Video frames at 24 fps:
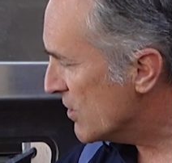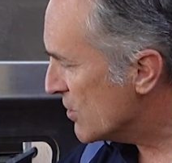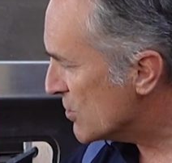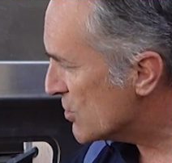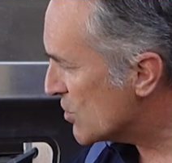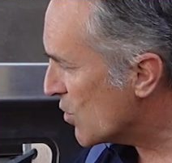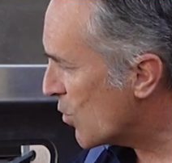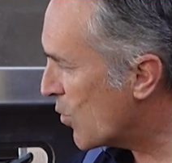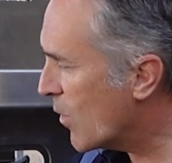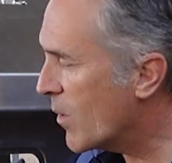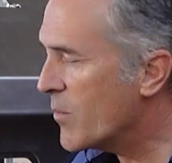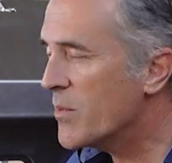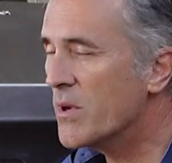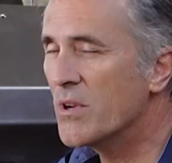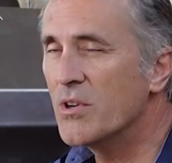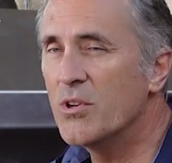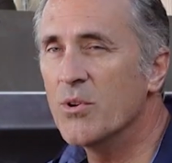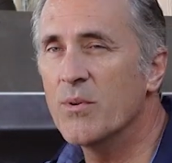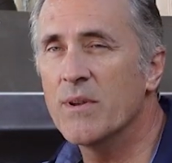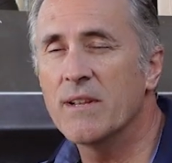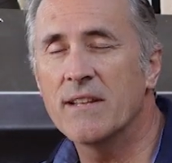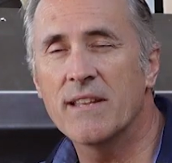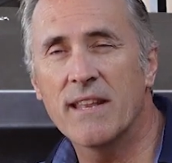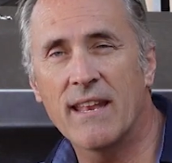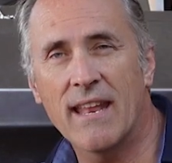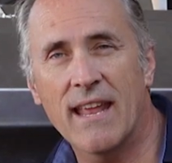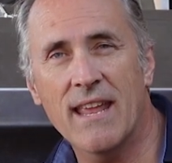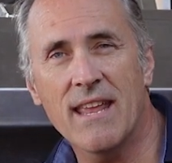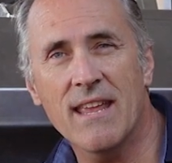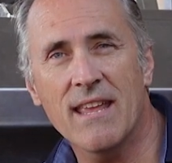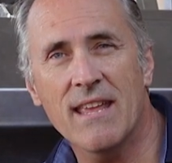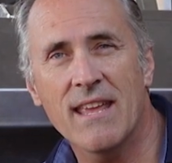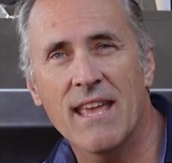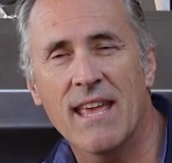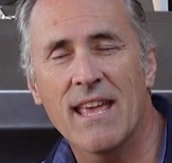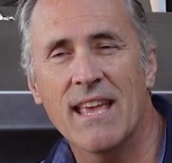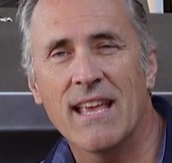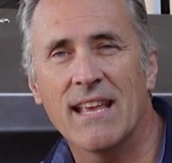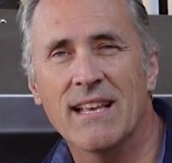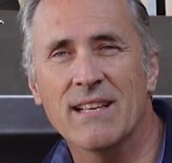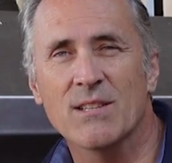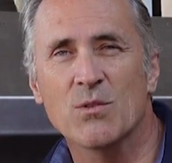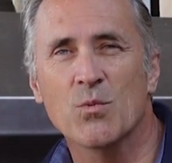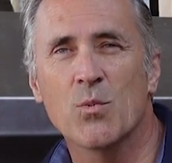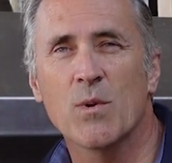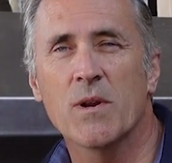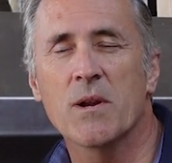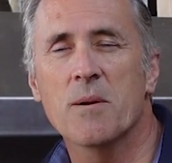So what we're doing today
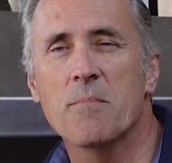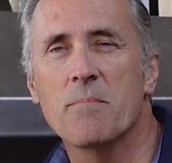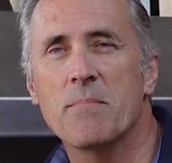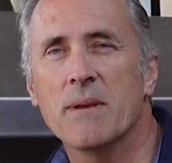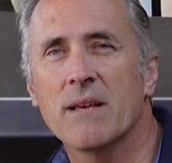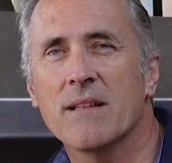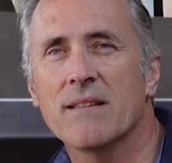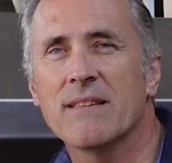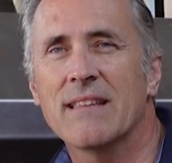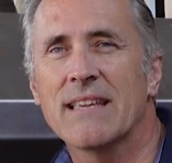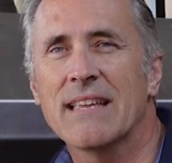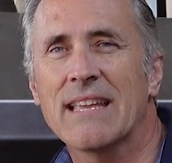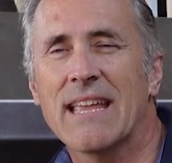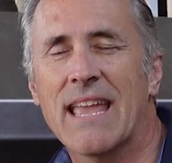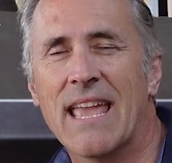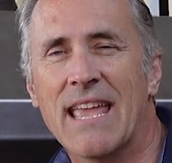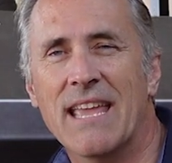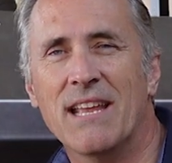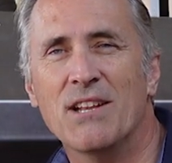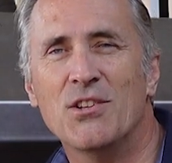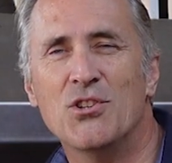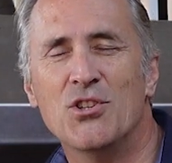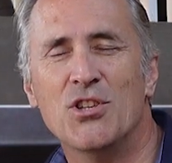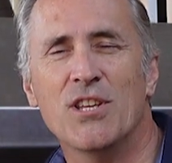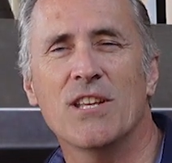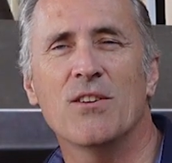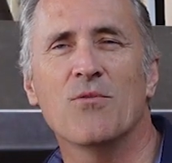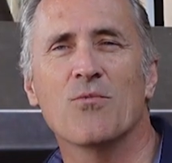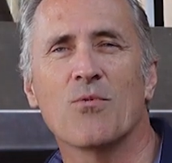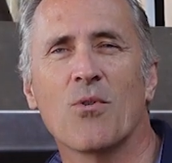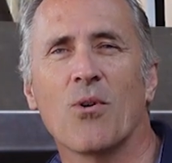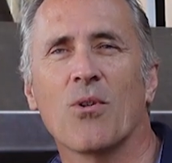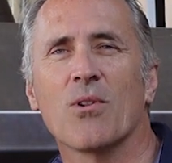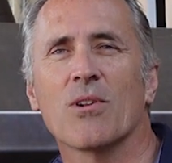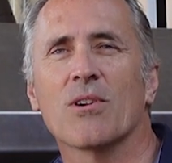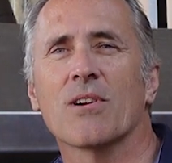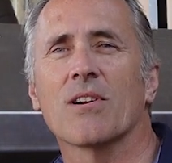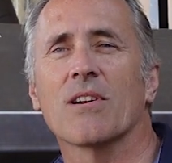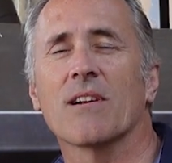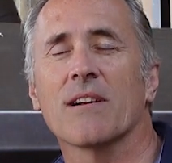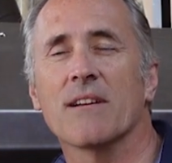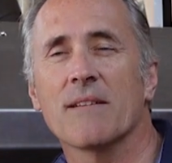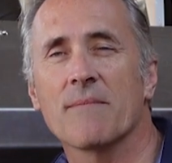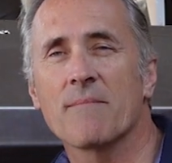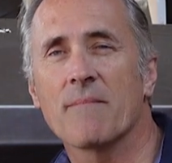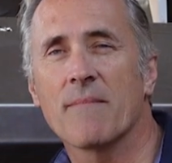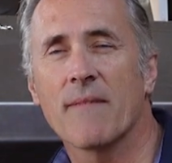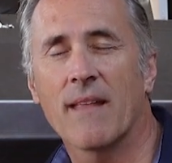is we're building a chin roller.
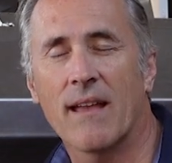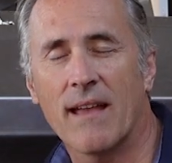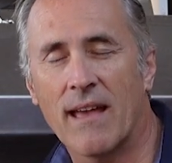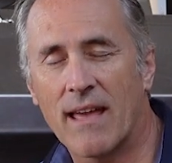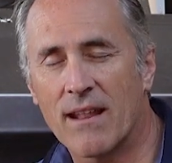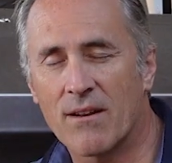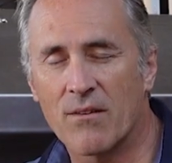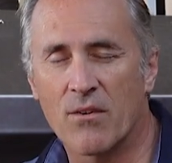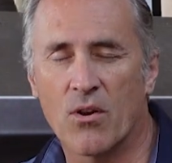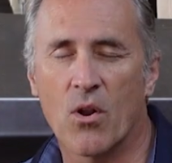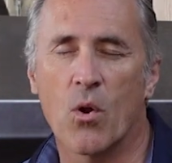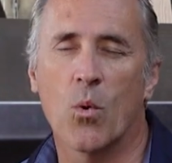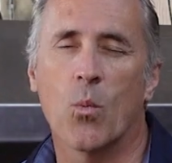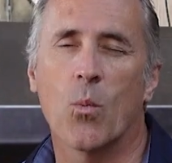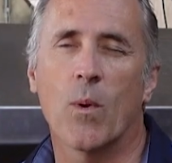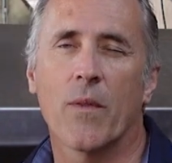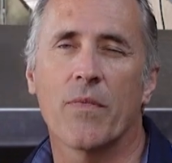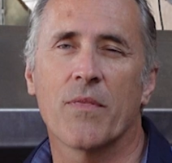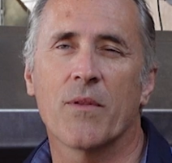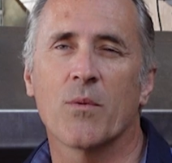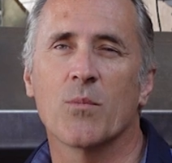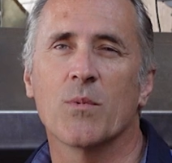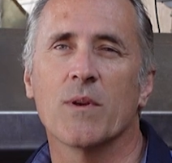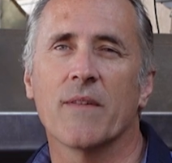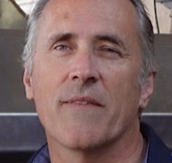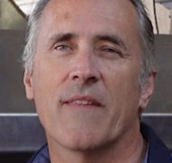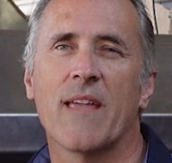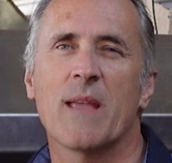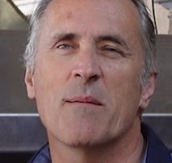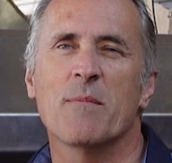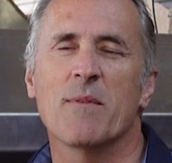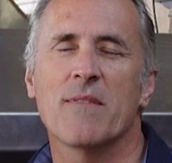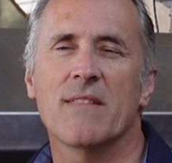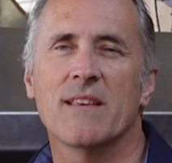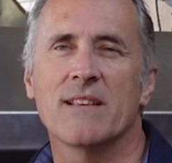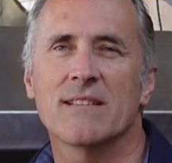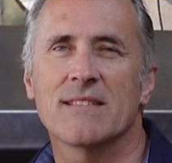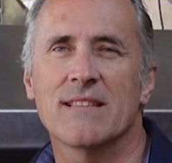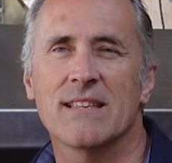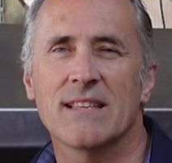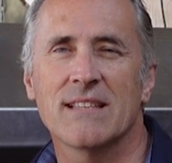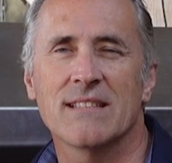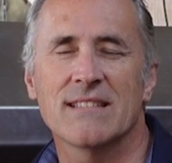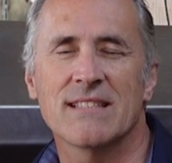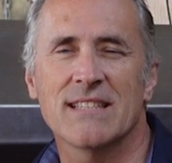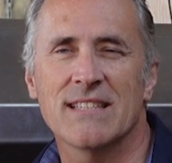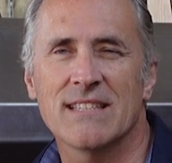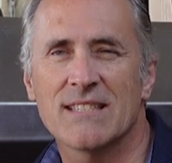I don't know what the real name of these
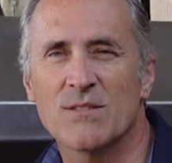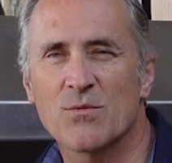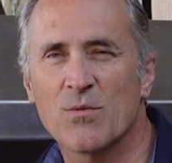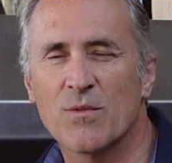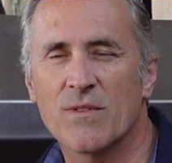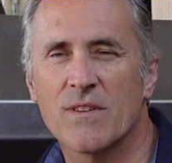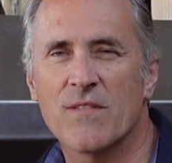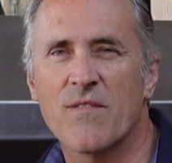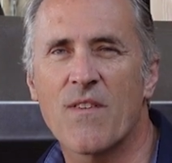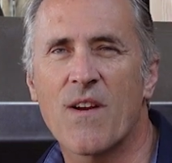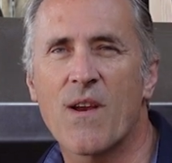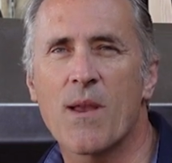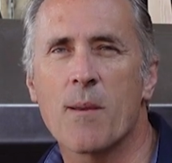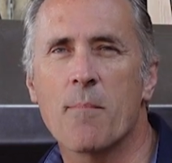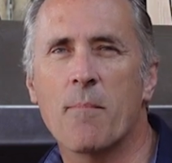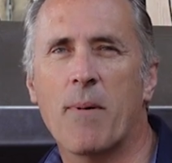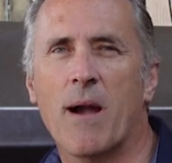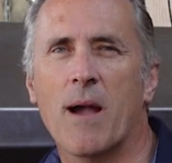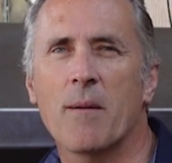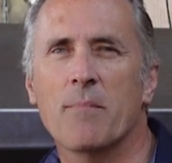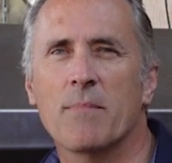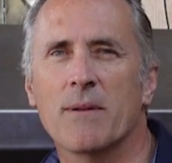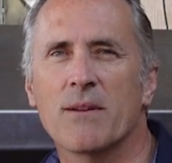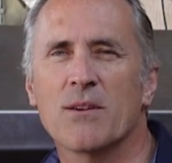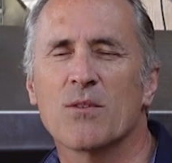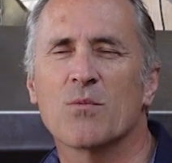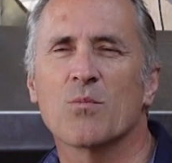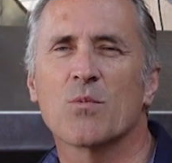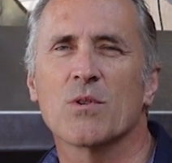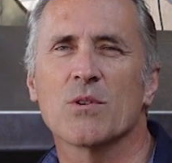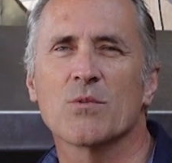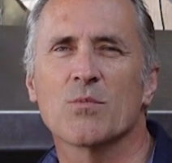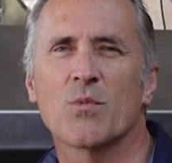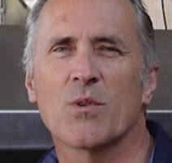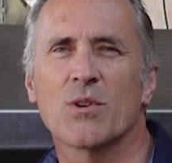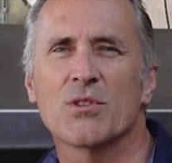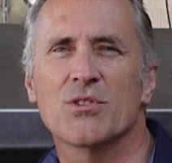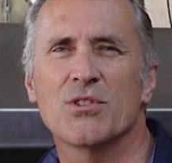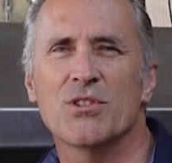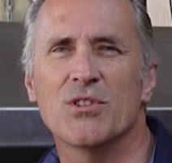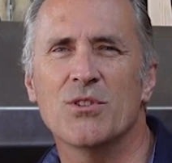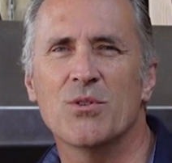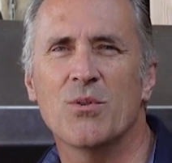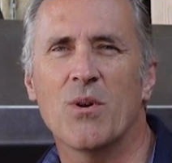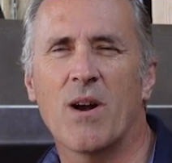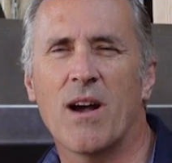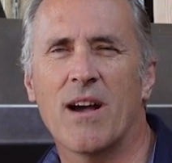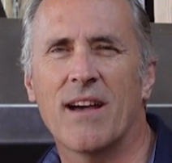things is. It was very popular in World War
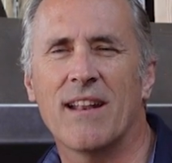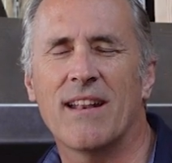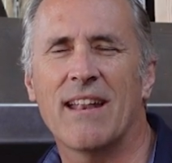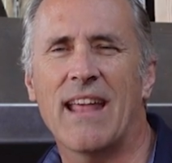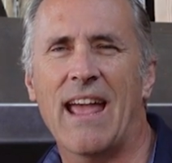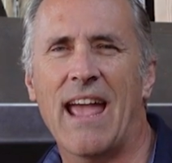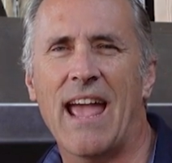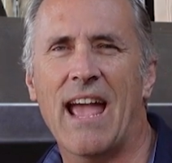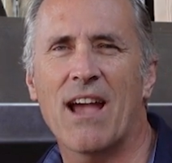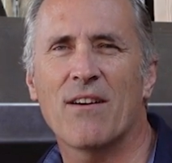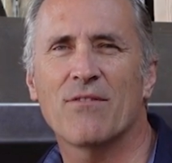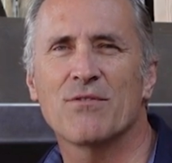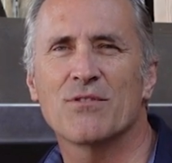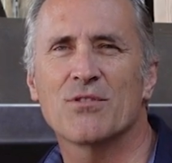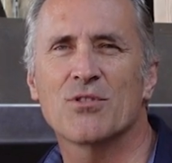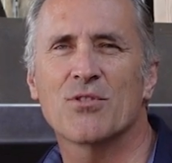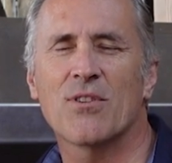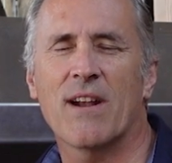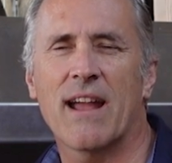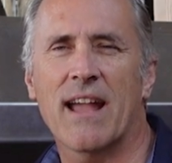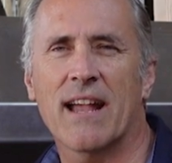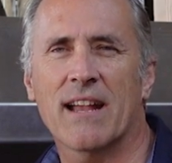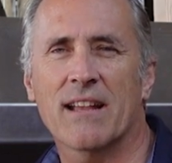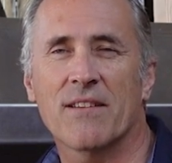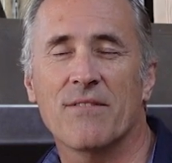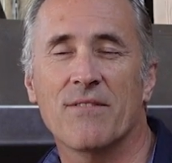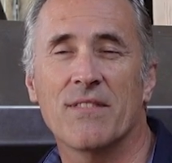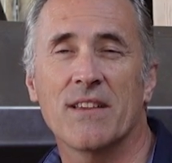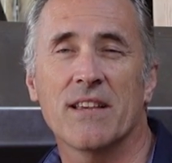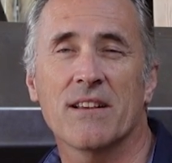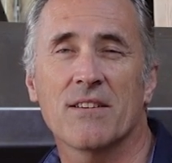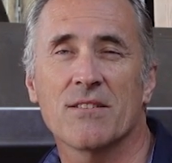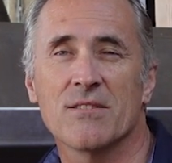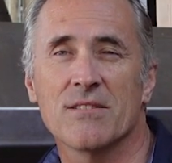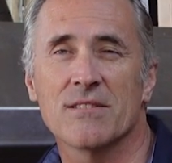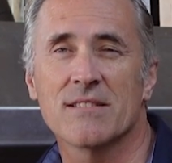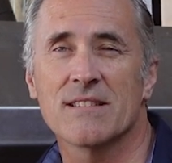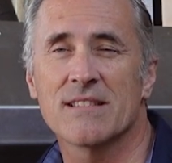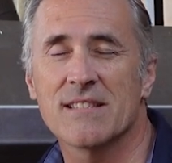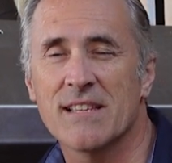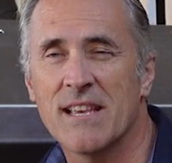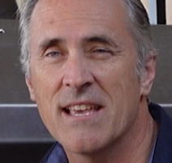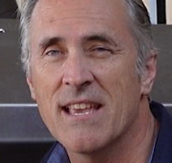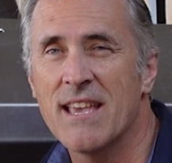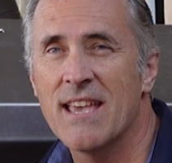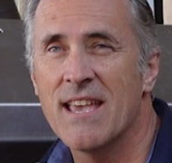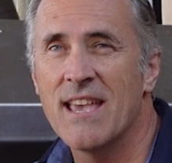II on half-track vehicles.